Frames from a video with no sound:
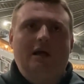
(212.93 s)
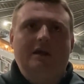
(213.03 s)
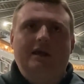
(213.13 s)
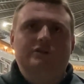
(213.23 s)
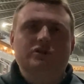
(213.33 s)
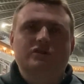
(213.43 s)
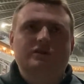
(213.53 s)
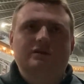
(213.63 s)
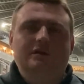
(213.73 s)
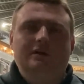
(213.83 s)
It
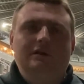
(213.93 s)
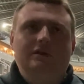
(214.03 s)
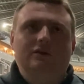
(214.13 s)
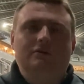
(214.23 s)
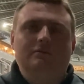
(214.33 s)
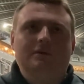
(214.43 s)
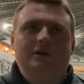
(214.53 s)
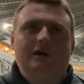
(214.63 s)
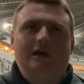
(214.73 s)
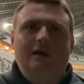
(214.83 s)
just,
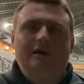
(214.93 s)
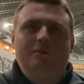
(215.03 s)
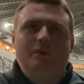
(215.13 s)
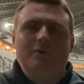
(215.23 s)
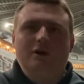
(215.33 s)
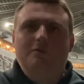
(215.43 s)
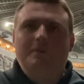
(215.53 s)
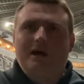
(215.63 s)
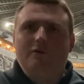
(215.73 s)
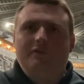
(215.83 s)
when we look
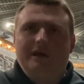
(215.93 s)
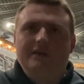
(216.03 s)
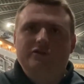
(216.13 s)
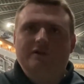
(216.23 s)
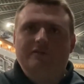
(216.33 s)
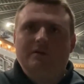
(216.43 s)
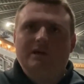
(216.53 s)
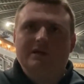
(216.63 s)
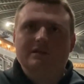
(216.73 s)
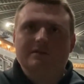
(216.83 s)
back over the history of
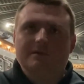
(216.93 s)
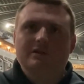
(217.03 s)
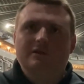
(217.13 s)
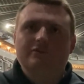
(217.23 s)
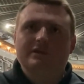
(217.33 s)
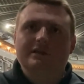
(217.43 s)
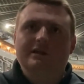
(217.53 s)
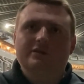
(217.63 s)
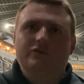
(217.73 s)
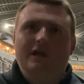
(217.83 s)
Newcastle, especially the recent
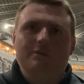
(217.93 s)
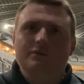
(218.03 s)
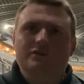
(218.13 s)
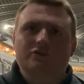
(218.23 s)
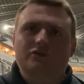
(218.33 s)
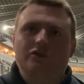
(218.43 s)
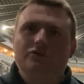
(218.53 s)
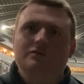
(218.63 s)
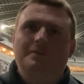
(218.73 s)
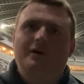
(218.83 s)
history, he was such a
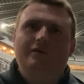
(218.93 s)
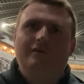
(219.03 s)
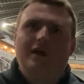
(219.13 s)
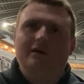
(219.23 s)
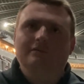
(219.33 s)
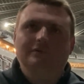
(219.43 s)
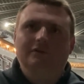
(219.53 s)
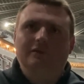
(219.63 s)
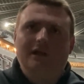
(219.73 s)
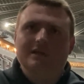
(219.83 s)
huge part of that.
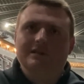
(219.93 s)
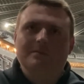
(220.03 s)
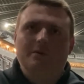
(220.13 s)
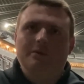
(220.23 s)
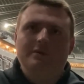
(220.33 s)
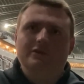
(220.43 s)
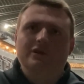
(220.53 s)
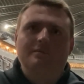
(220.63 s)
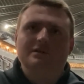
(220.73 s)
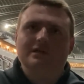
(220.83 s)
The last time we were in the
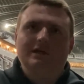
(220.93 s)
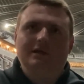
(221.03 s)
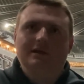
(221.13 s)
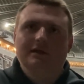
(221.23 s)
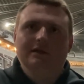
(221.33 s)
Champions League,